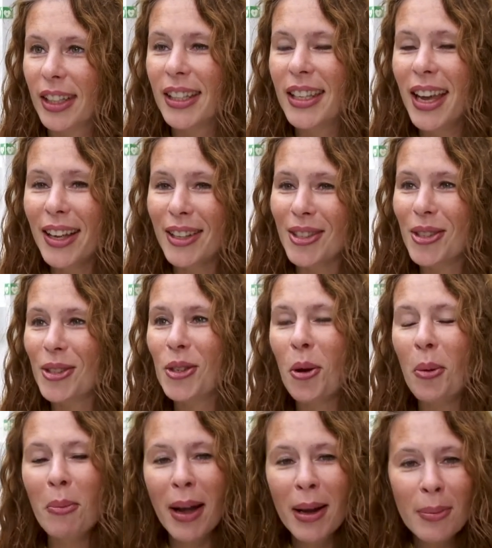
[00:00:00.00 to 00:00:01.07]
Yes, so
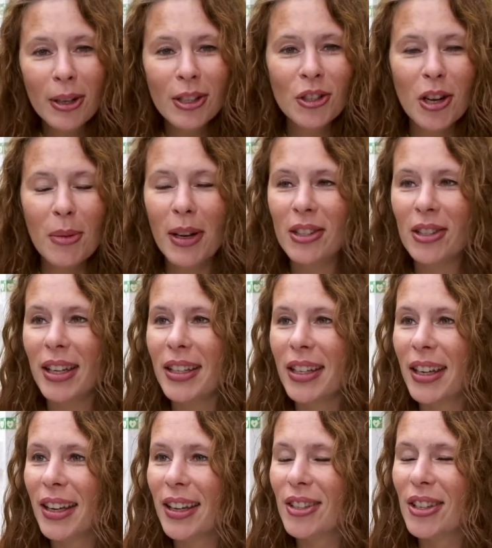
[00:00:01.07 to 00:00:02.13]
my Starbucks
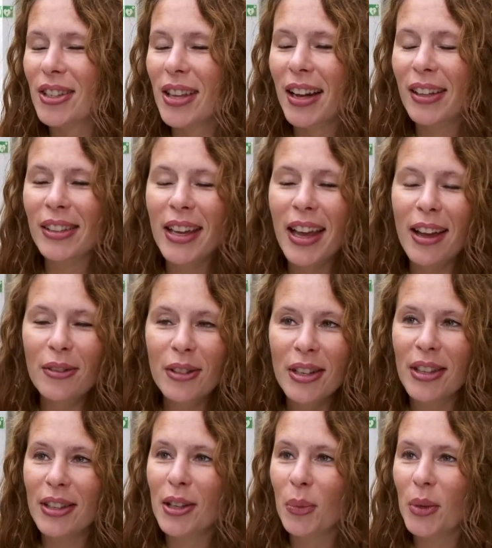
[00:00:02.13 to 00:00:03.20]
idea is exactly
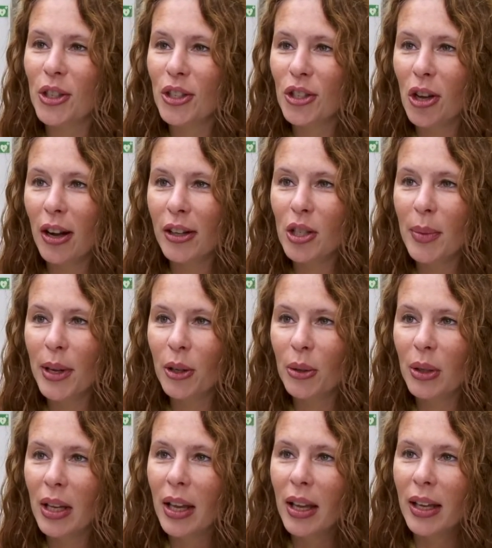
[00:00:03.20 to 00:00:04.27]
everything that we just talked
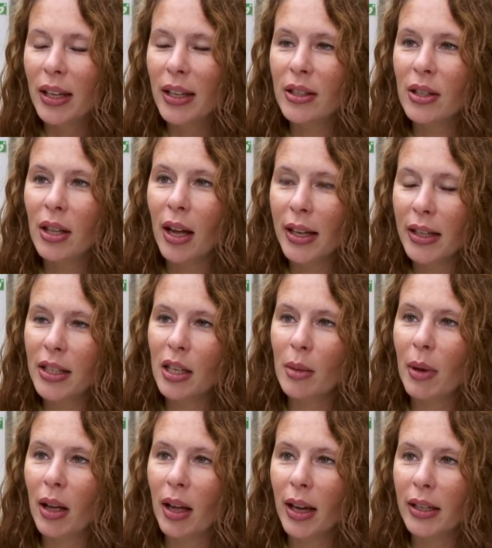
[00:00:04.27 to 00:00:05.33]
about. Is the idea
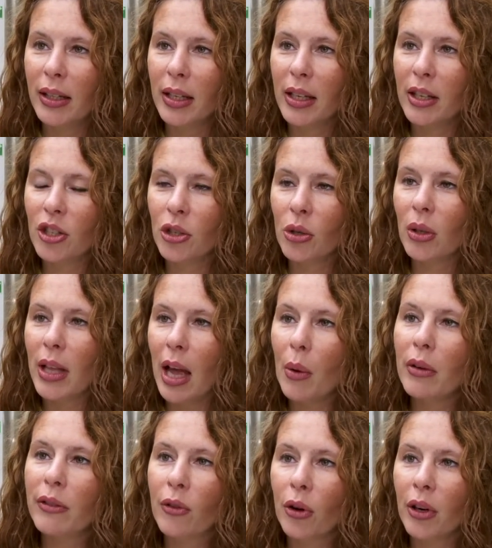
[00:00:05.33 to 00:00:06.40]
behind it is to allow
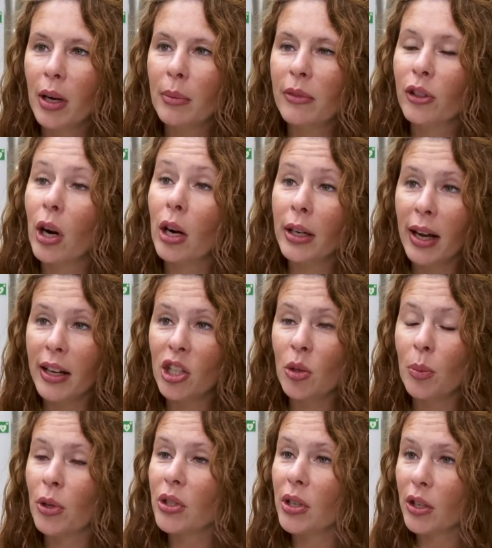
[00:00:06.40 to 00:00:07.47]
a forum for our
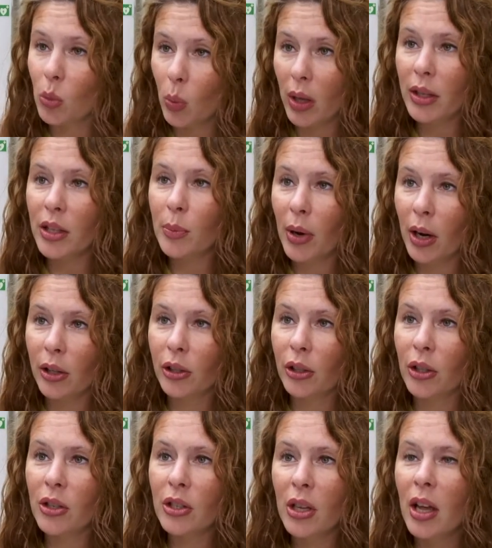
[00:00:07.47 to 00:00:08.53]
customers as well as
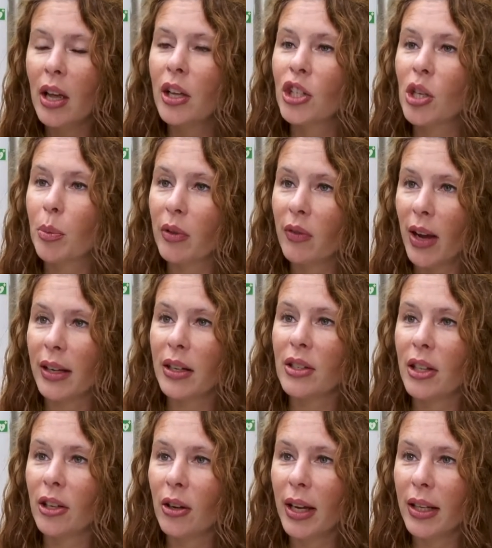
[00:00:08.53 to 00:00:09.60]
partners to provide us
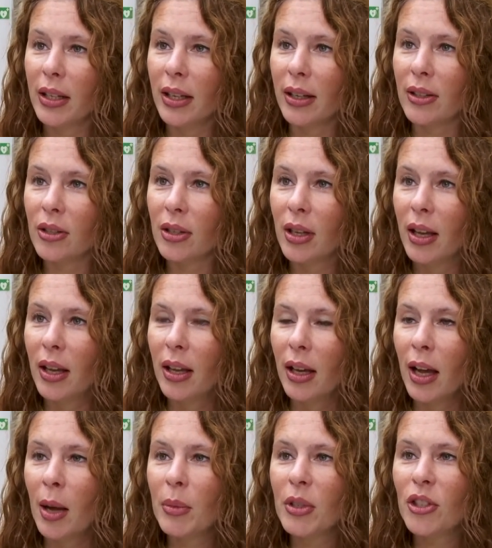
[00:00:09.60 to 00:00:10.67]
their ideas.
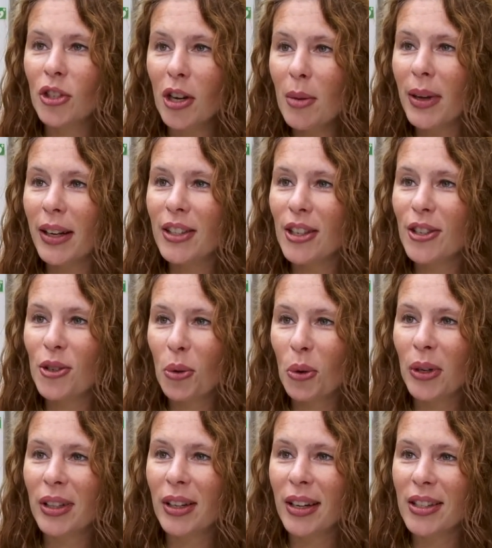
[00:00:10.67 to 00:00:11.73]
Starbucks as an
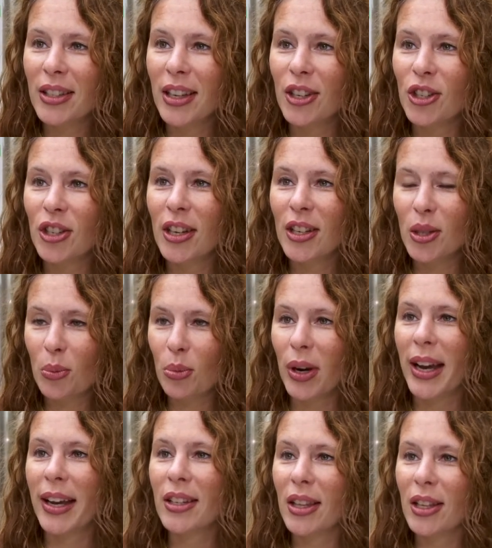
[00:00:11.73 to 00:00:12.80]
organization is a
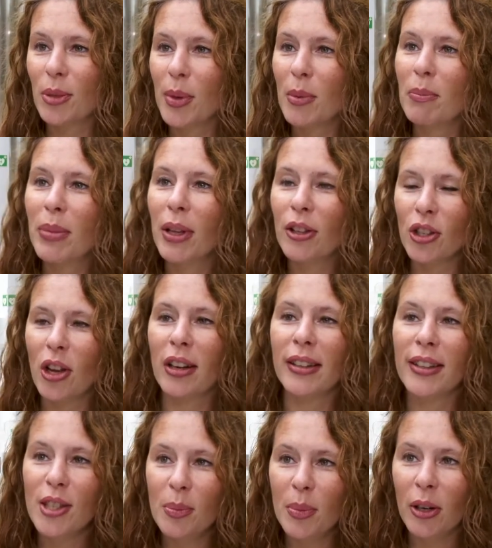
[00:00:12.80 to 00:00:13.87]
brand that's been built on
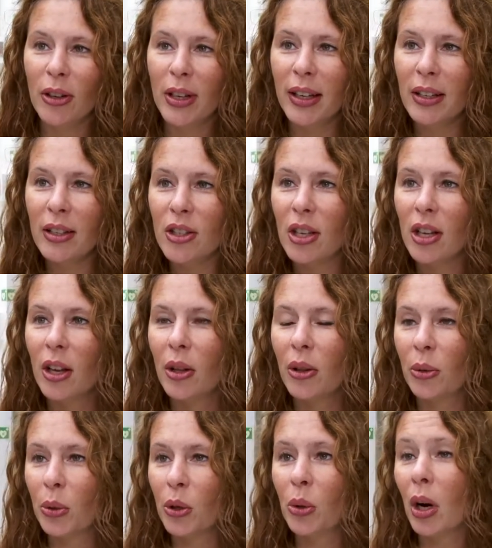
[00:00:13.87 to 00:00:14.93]
experience
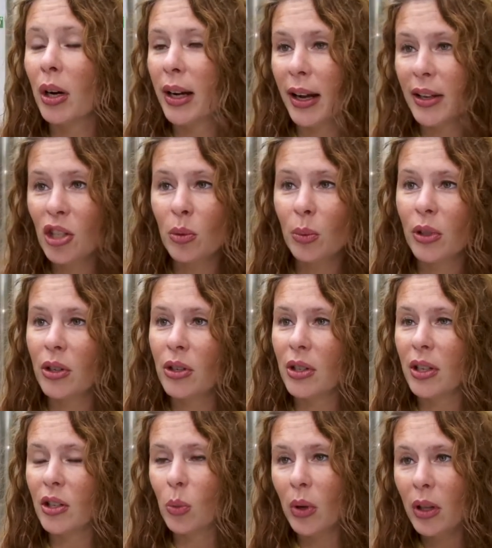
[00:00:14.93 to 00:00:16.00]
through our customers
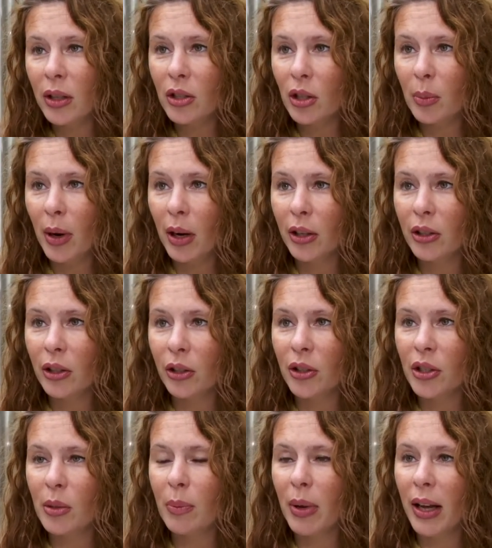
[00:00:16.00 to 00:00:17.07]
as well as our
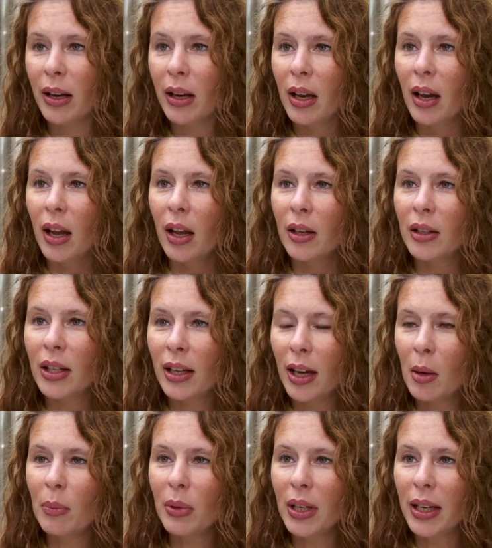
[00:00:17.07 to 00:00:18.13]
partners, but the
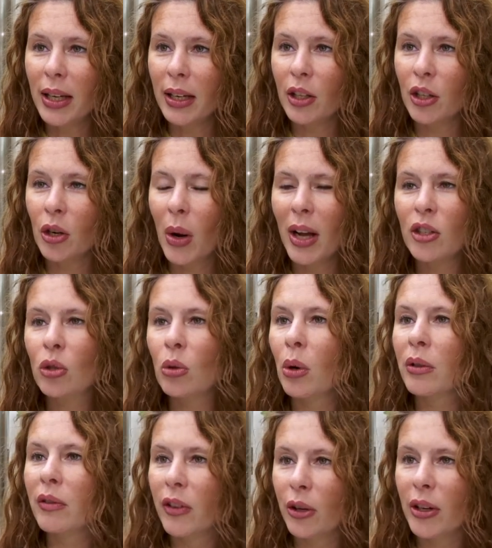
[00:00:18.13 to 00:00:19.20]
company, you know, has
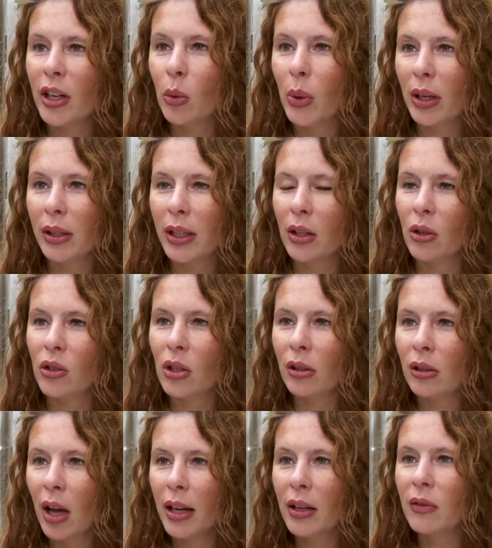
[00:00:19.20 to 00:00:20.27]
grown very quickly and there's a
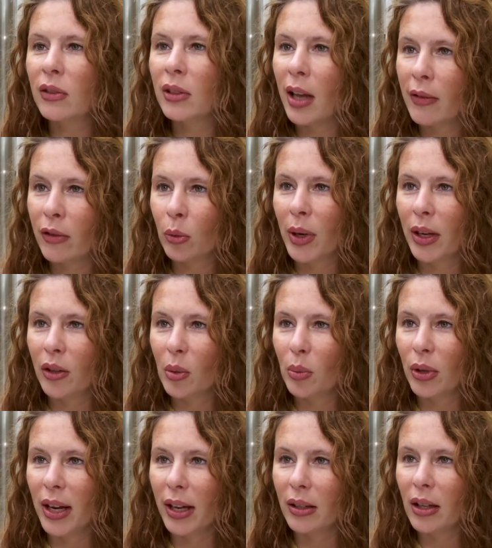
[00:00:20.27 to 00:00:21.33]
lot of love around the
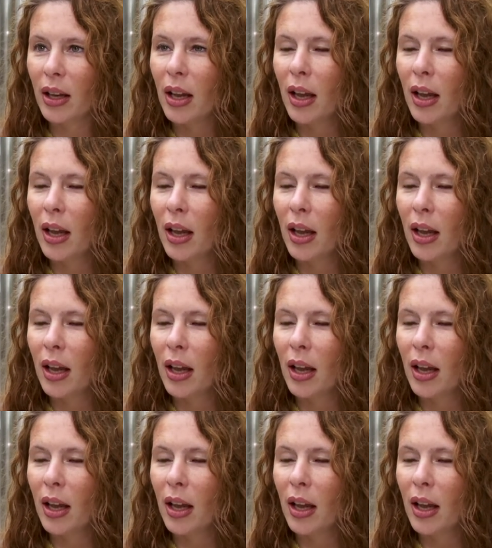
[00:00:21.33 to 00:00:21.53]
brand.